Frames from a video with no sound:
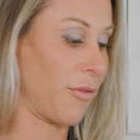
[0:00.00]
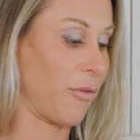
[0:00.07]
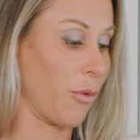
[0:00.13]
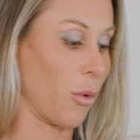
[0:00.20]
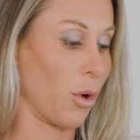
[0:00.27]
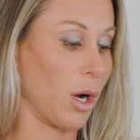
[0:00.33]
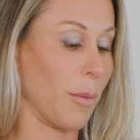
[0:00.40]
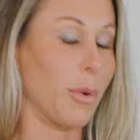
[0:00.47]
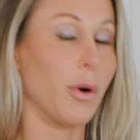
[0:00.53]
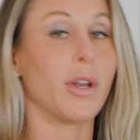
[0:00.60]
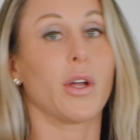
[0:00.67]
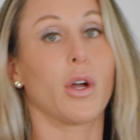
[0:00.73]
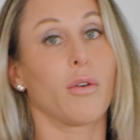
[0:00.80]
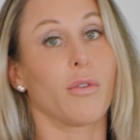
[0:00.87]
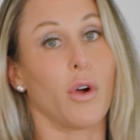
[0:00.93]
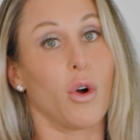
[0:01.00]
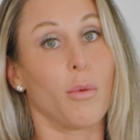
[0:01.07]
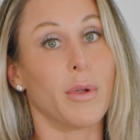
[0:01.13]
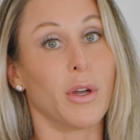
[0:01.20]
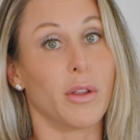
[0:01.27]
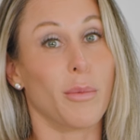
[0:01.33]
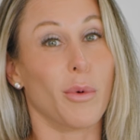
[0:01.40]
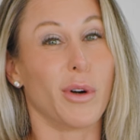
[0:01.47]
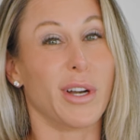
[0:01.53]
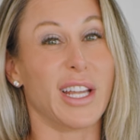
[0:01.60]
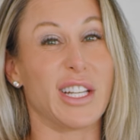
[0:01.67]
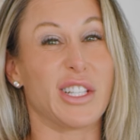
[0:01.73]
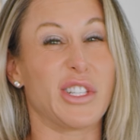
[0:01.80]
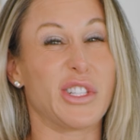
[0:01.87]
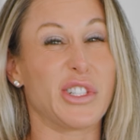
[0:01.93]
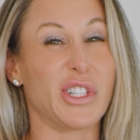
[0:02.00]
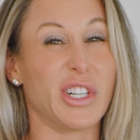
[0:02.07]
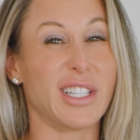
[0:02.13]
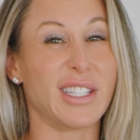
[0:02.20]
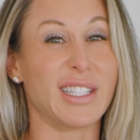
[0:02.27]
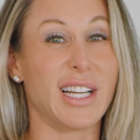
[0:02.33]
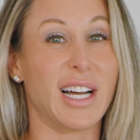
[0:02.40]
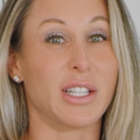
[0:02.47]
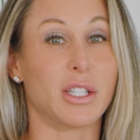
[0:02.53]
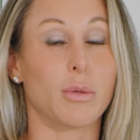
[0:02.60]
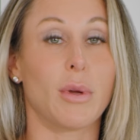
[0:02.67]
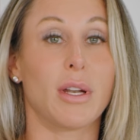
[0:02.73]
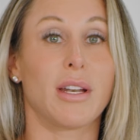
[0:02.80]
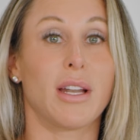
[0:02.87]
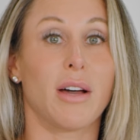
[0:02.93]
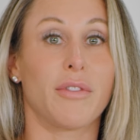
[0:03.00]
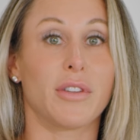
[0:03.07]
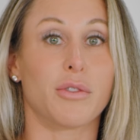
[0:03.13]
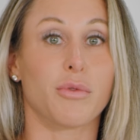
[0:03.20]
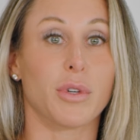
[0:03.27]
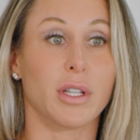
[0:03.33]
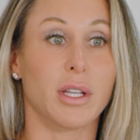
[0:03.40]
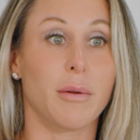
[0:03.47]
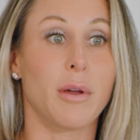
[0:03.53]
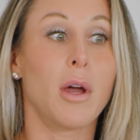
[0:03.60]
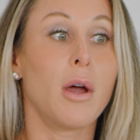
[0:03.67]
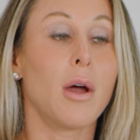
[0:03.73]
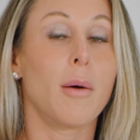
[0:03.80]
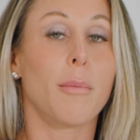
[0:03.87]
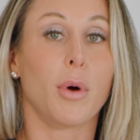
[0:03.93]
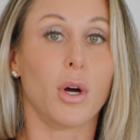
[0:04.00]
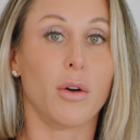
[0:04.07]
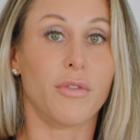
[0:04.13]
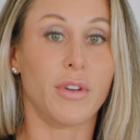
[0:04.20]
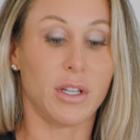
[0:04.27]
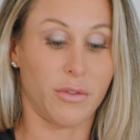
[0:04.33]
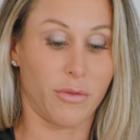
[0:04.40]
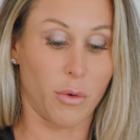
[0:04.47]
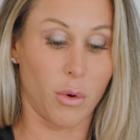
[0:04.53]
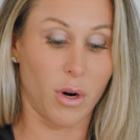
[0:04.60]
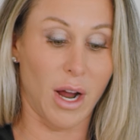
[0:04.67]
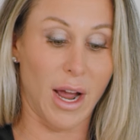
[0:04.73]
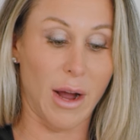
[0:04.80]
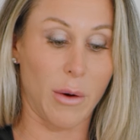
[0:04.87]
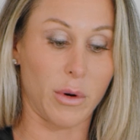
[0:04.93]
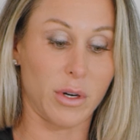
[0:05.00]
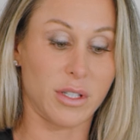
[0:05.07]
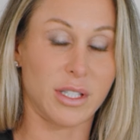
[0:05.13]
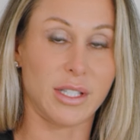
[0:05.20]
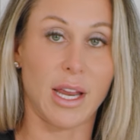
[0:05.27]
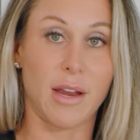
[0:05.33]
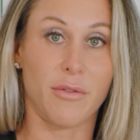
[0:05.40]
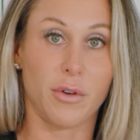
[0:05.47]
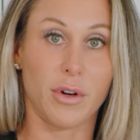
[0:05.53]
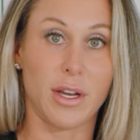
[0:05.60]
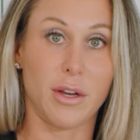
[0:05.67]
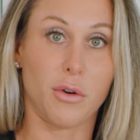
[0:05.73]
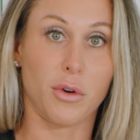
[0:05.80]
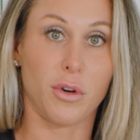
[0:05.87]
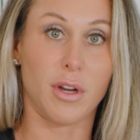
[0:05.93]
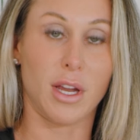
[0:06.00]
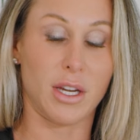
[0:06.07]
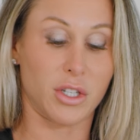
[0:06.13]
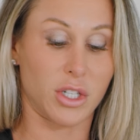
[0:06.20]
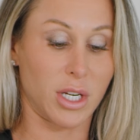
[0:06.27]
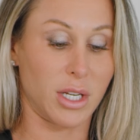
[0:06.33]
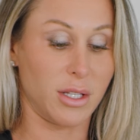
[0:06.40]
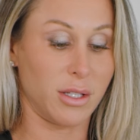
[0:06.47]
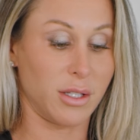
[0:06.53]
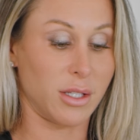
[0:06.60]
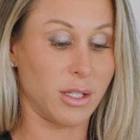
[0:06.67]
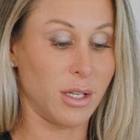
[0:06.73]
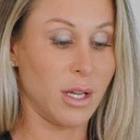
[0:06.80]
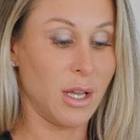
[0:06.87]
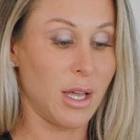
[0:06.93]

for a pudding over oatmeal in the morning. It's just not sweet enough. It's really perfect for our savory creations